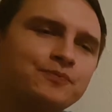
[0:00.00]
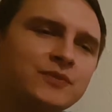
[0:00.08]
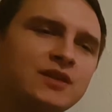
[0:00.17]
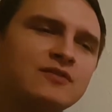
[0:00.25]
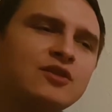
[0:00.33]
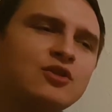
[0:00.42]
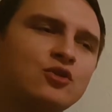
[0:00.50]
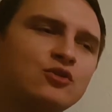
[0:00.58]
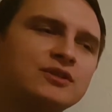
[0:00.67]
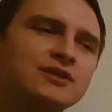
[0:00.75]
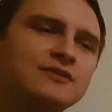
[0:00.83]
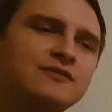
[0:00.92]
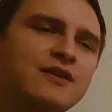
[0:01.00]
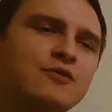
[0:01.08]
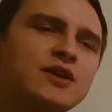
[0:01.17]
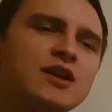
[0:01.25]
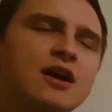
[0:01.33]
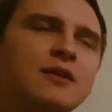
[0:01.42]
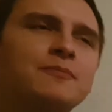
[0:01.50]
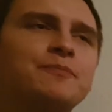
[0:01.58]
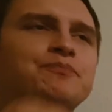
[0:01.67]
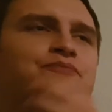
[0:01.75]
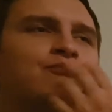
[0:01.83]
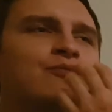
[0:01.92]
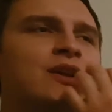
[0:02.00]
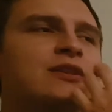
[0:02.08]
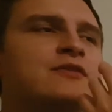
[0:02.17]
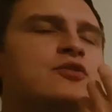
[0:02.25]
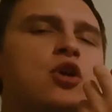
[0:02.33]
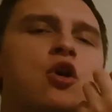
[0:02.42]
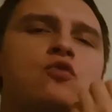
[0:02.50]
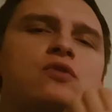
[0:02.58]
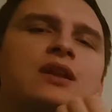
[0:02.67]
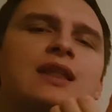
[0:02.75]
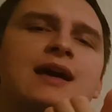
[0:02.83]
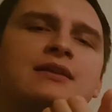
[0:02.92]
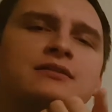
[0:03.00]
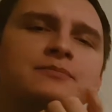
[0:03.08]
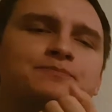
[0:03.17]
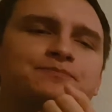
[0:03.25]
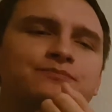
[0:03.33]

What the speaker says: Even though it's very oak laden,